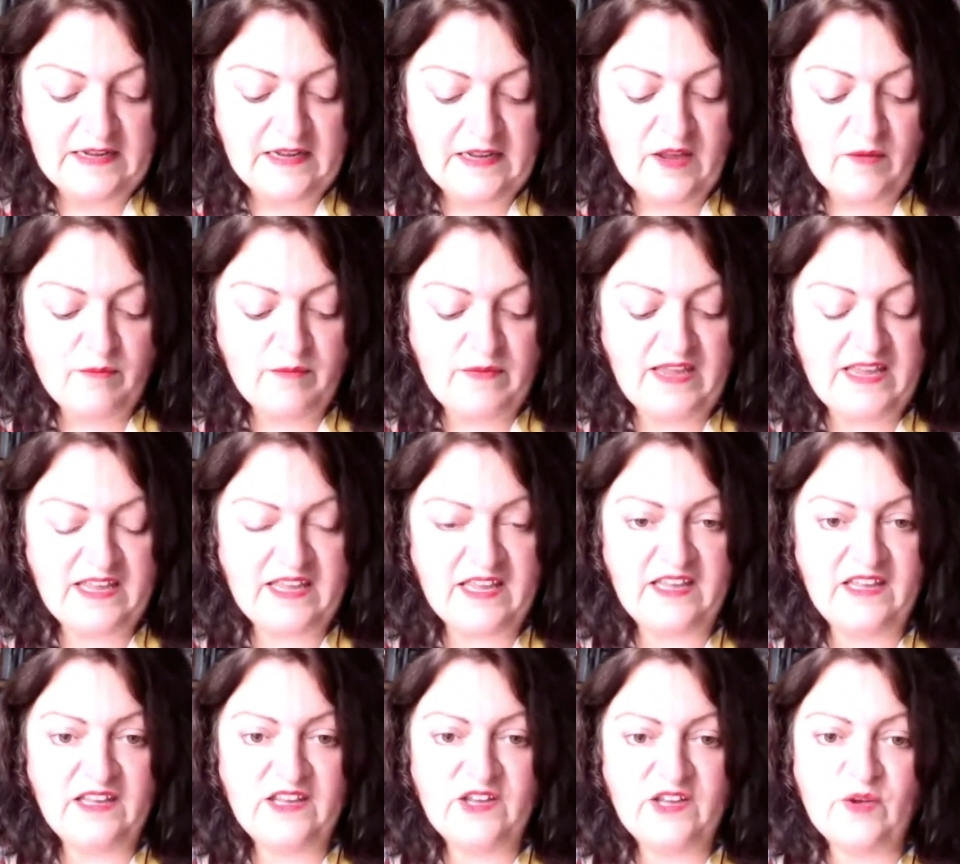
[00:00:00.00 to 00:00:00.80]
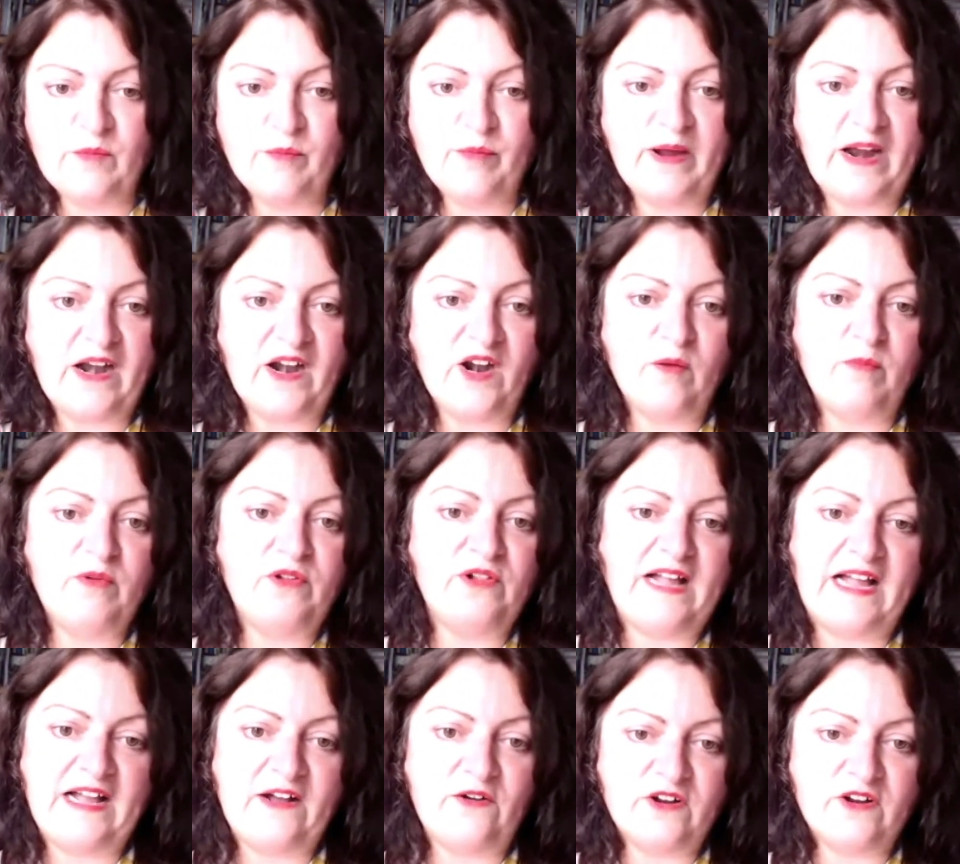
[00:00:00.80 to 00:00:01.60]
making comparable
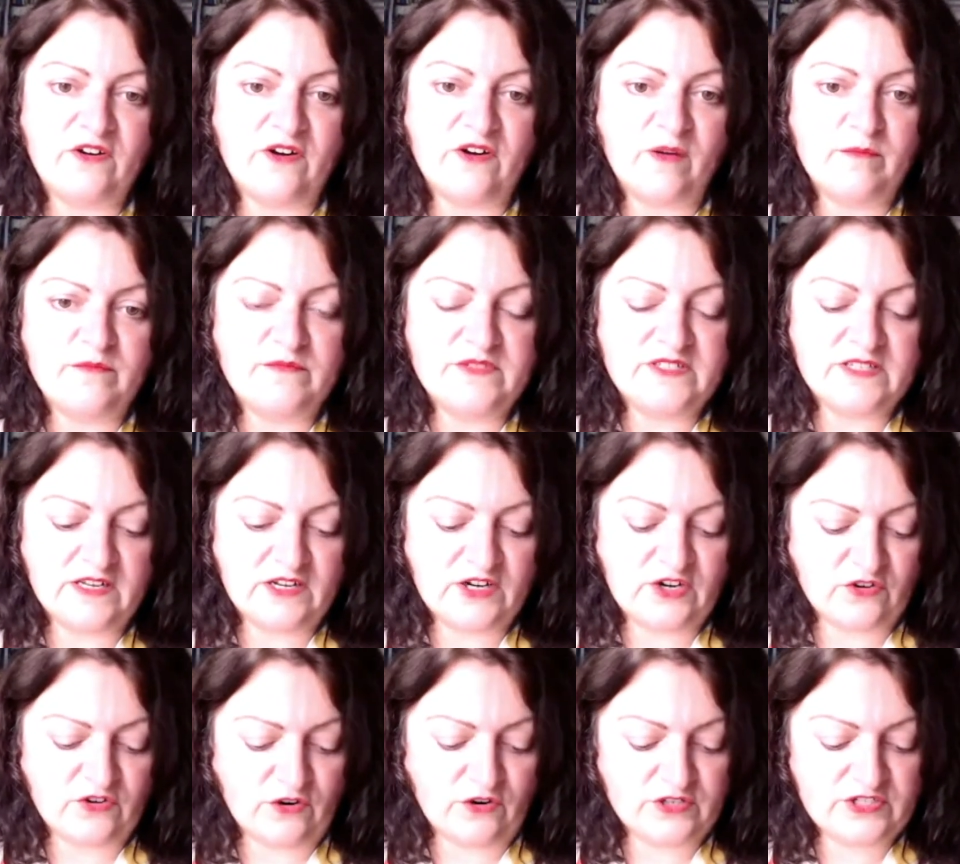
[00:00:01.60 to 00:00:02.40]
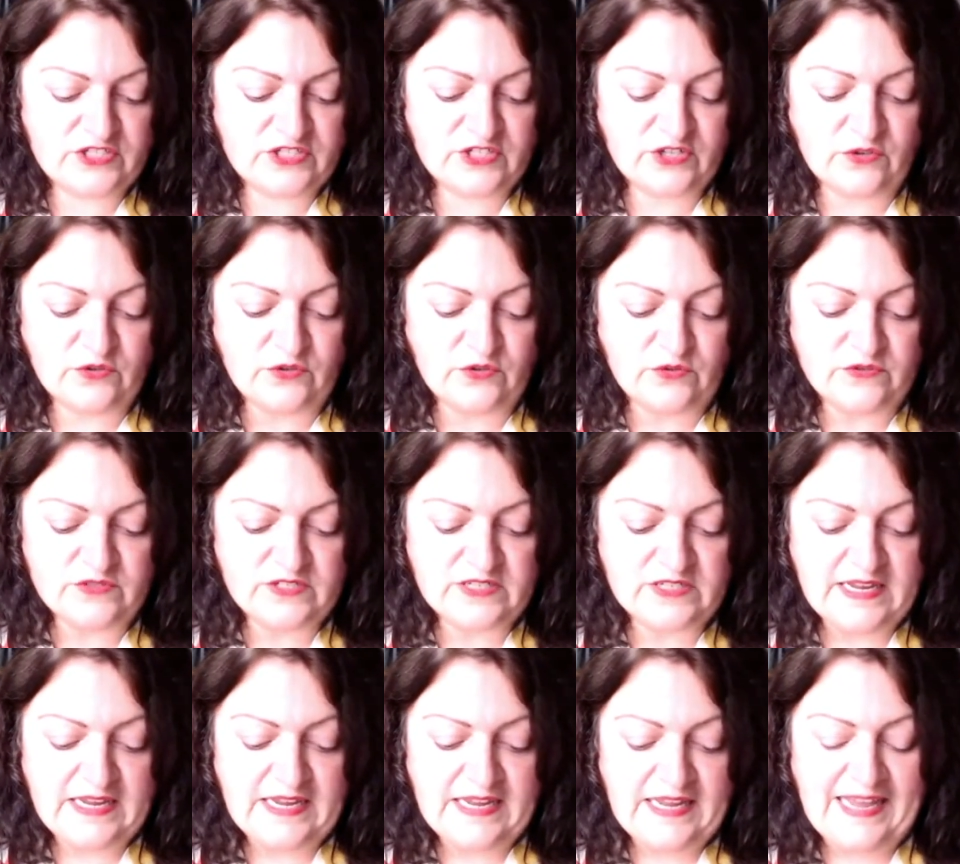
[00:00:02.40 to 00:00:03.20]
outcomes across
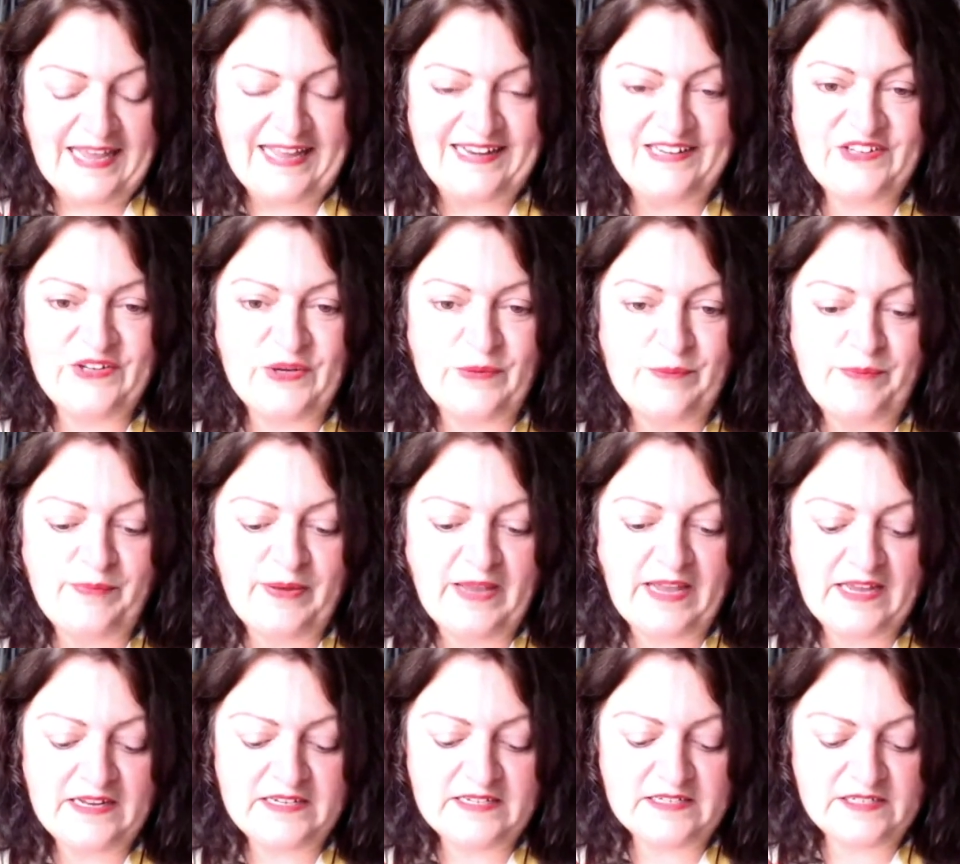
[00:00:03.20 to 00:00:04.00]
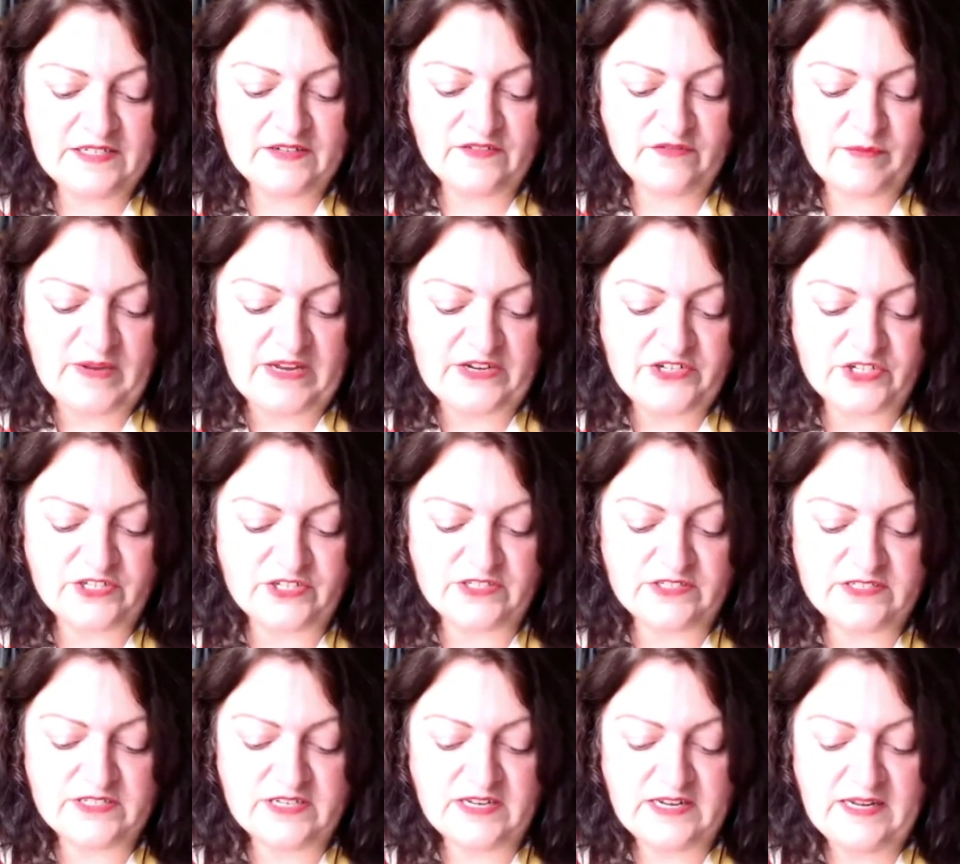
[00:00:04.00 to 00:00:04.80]
schools and competitive
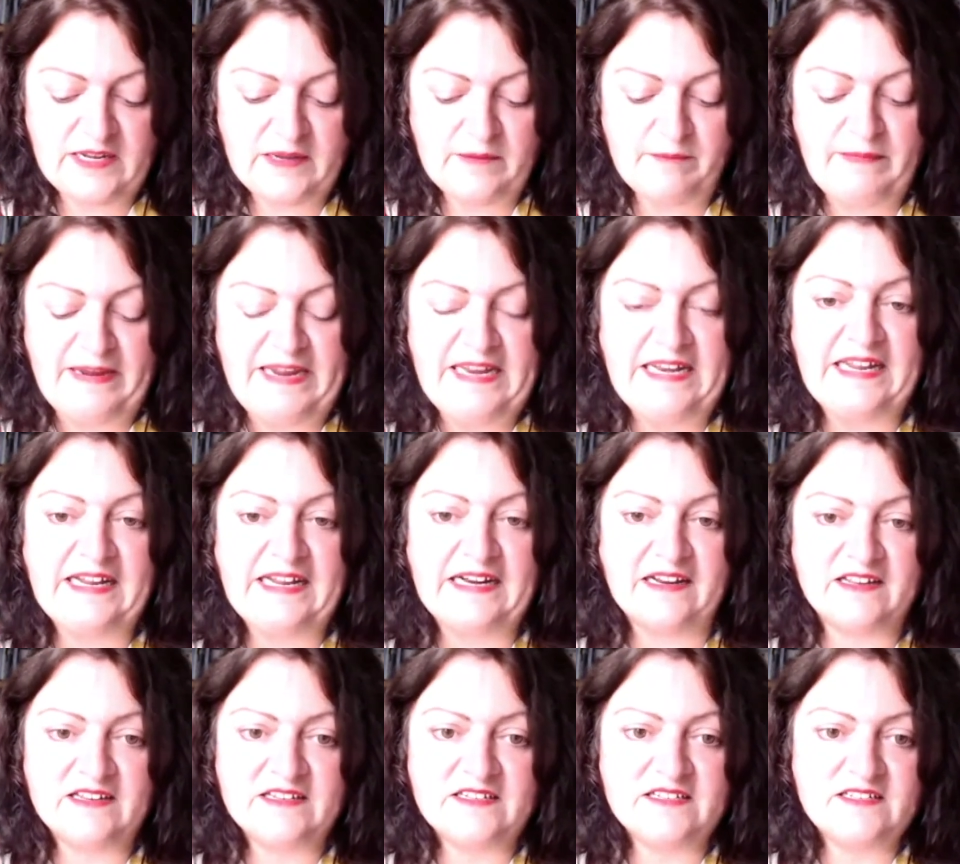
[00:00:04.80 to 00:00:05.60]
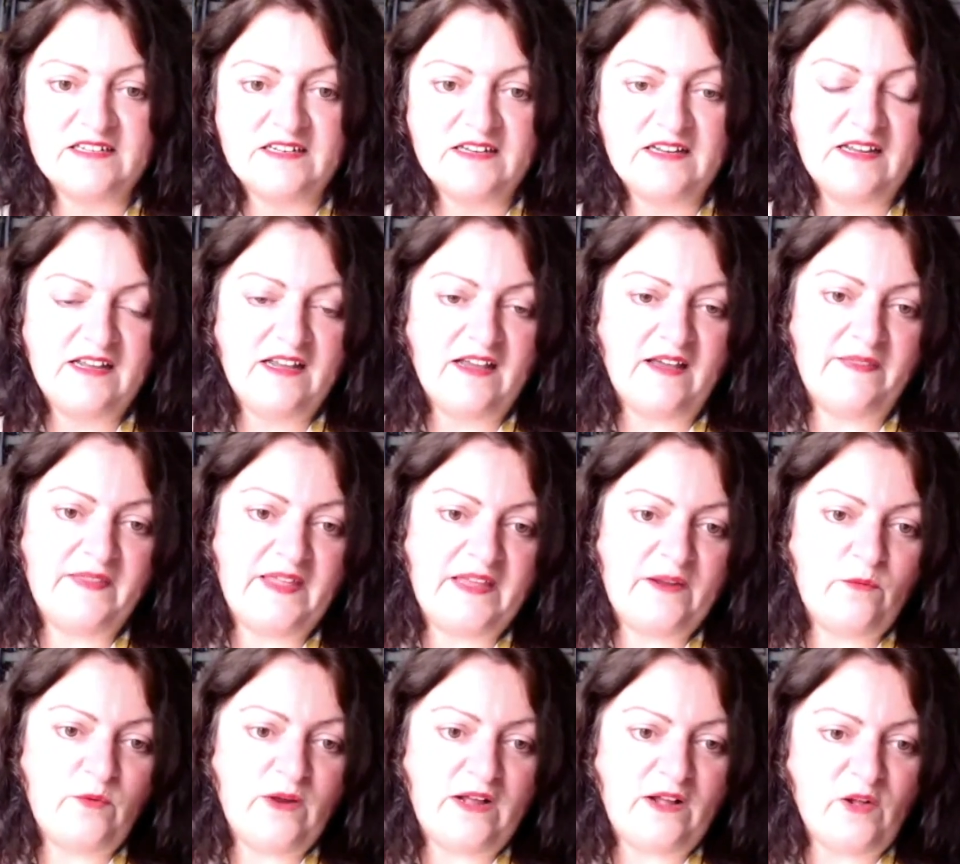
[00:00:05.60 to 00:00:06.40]
measures meaningless, and
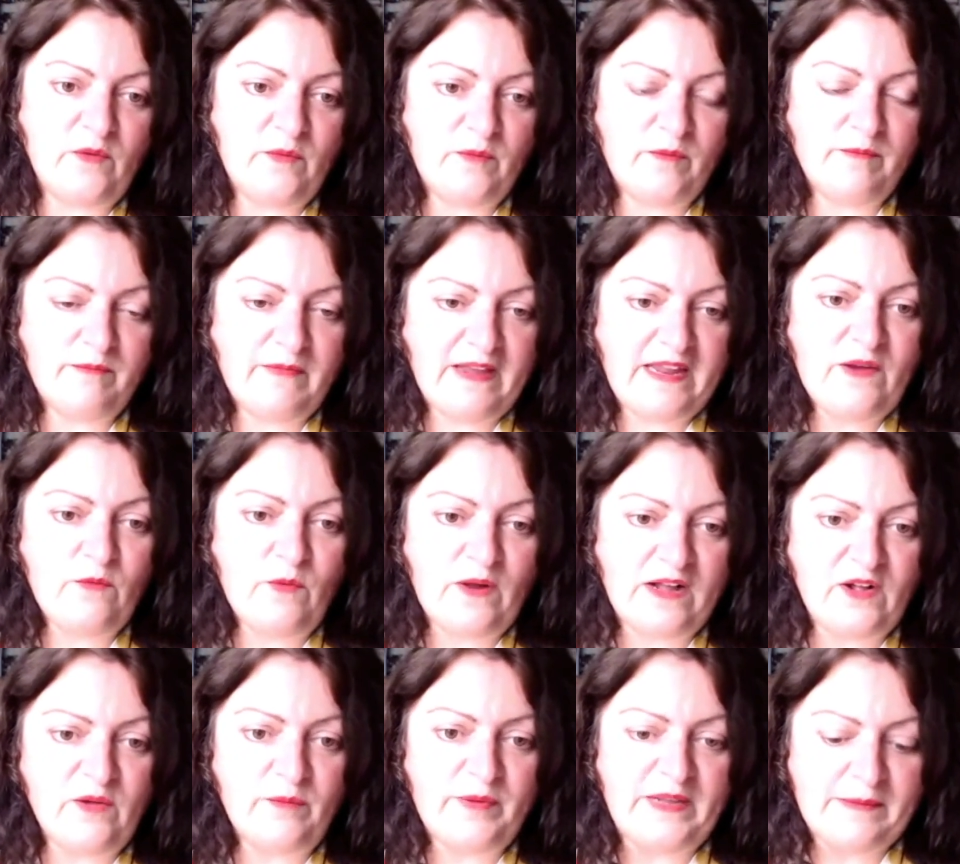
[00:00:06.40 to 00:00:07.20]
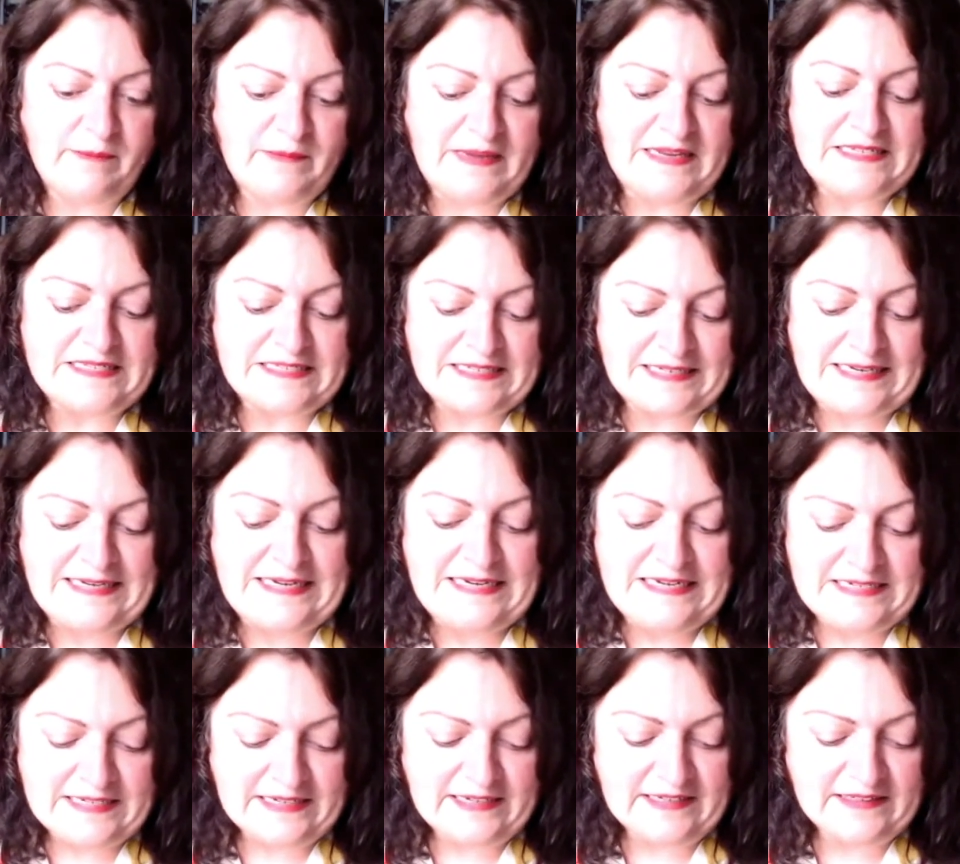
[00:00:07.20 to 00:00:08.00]
they may well be
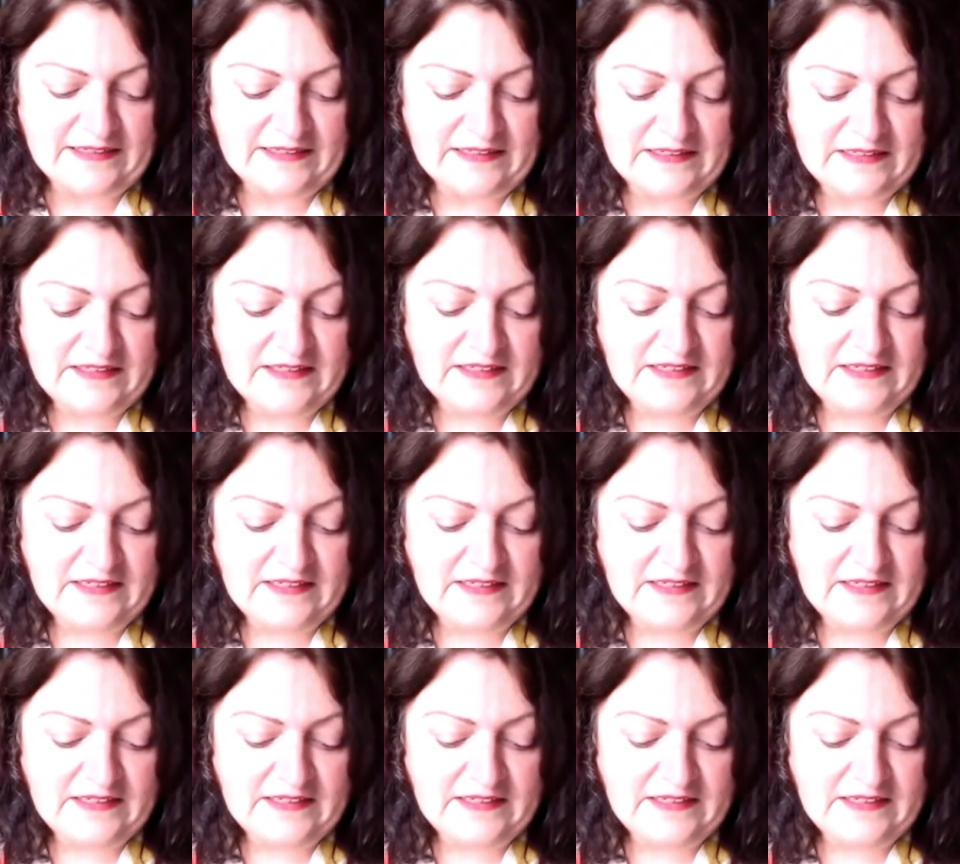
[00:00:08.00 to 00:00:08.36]
misleading.